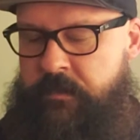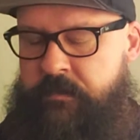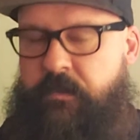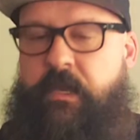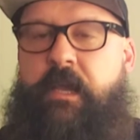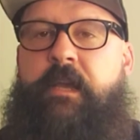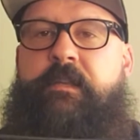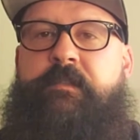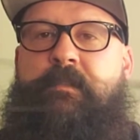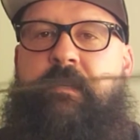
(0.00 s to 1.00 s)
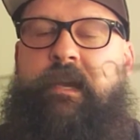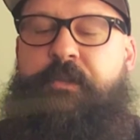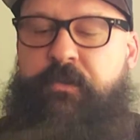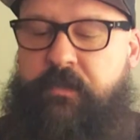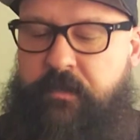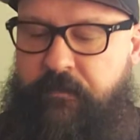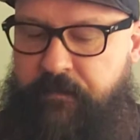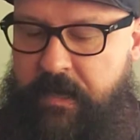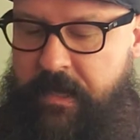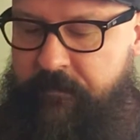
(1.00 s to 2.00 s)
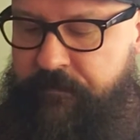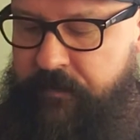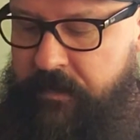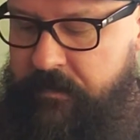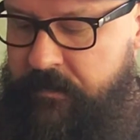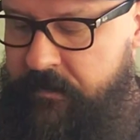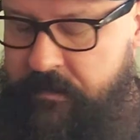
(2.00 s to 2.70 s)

So yeah, I took the 5 feet